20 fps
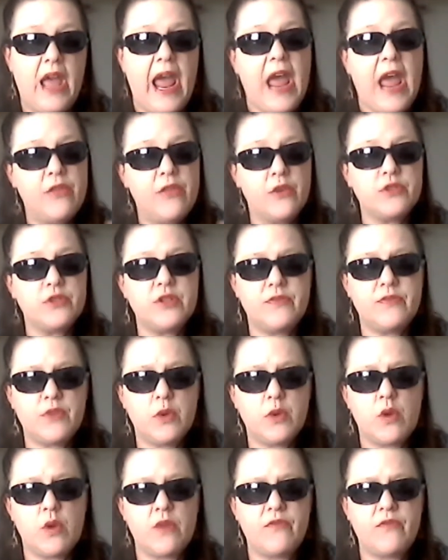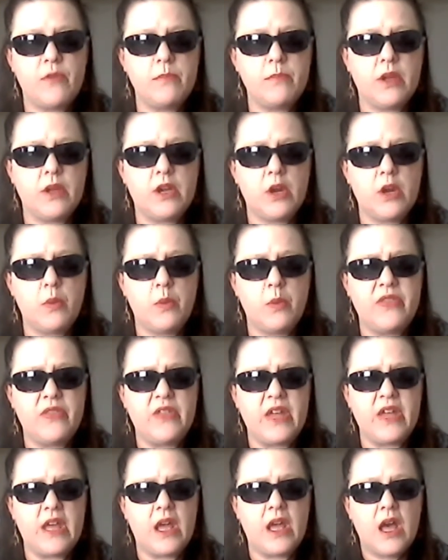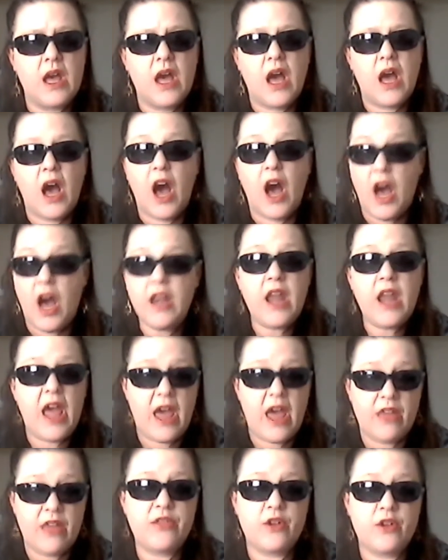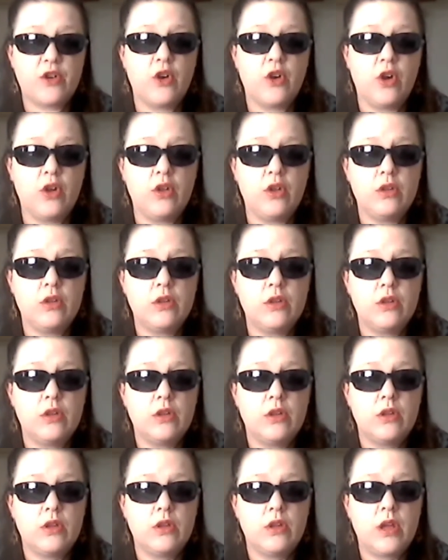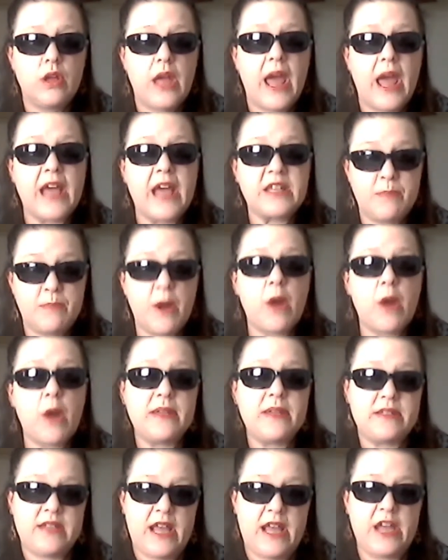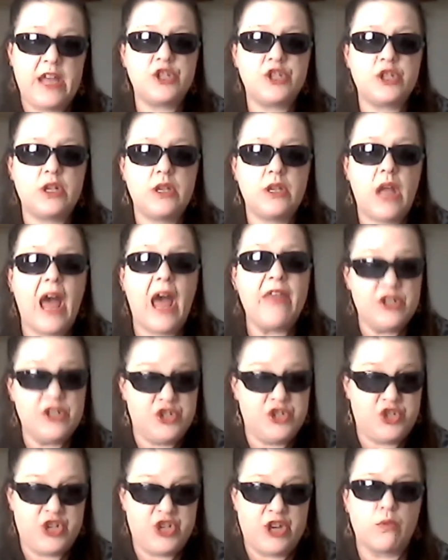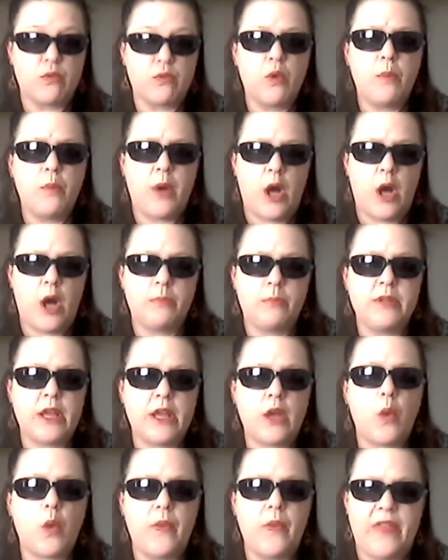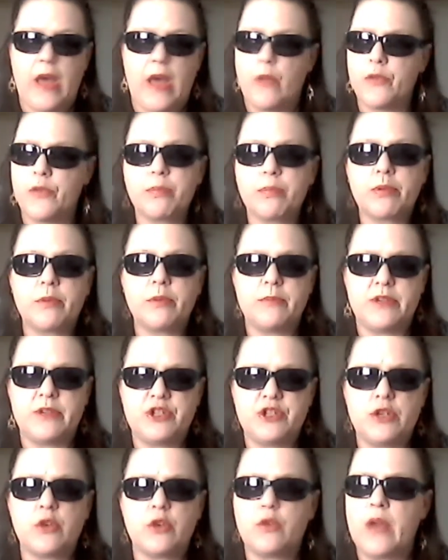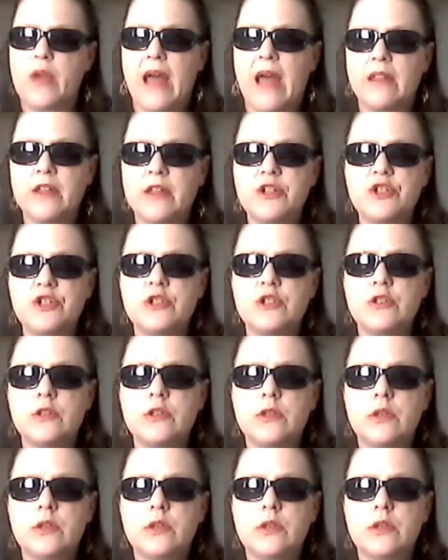And those of you who are familiar with the unethical experimentation on the general public without their permission or knowledge,